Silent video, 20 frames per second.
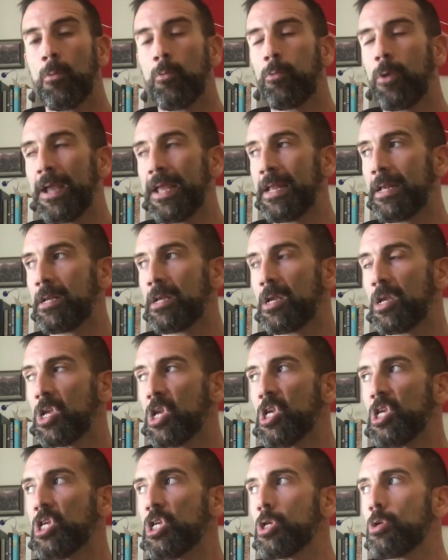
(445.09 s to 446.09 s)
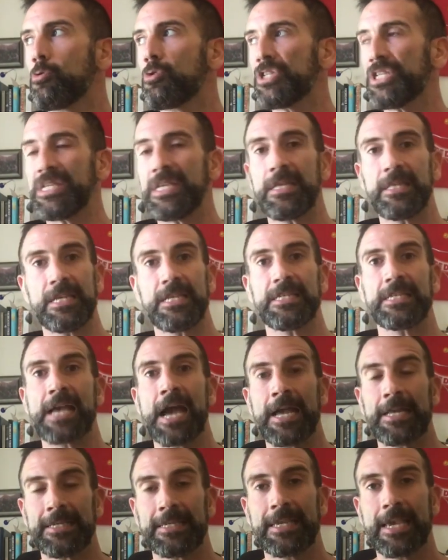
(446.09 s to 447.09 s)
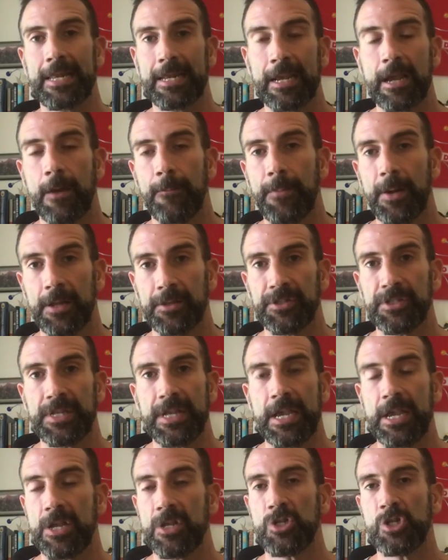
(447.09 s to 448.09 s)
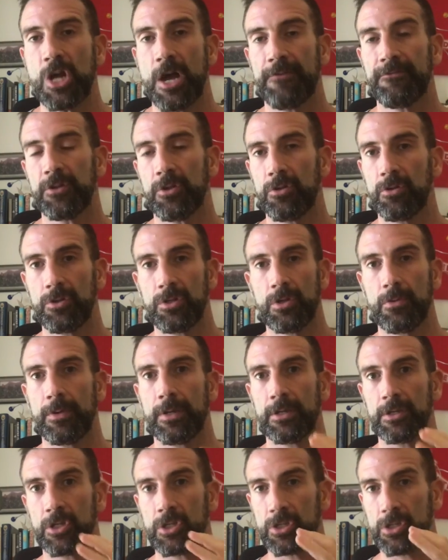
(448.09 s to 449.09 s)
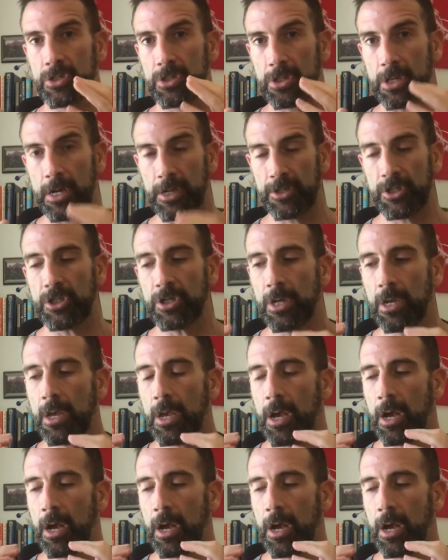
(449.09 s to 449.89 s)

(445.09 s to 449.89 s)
When you see these guys getting up on stage after they're doing such